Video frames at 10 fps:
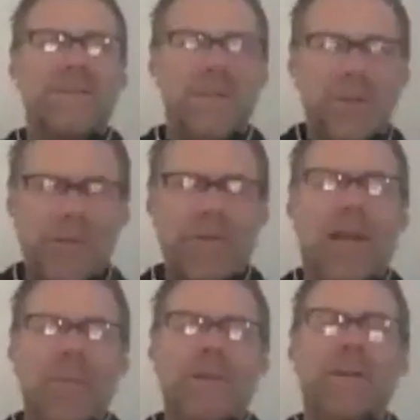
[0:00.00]
and your
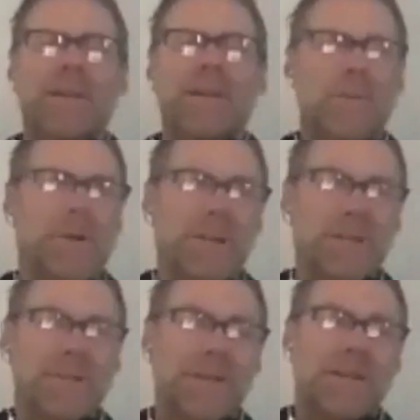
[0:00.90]
family
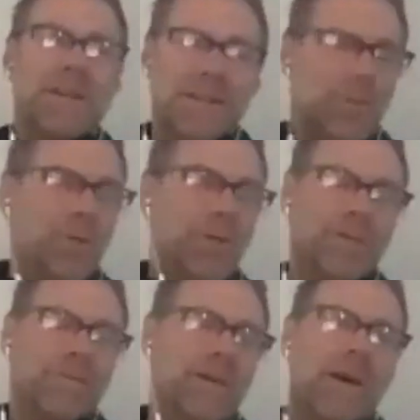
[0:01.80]
experience the beauty
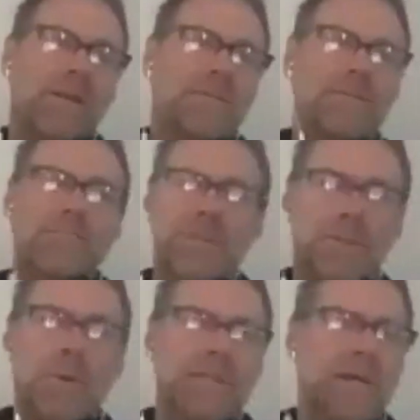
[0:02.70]
of God's
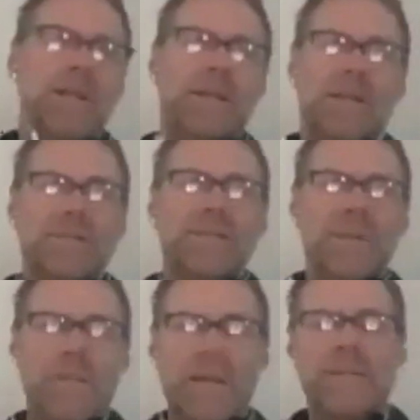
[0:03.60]
storytelling because
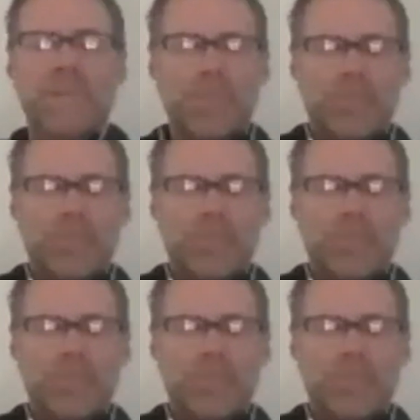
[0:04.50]
it's amazing.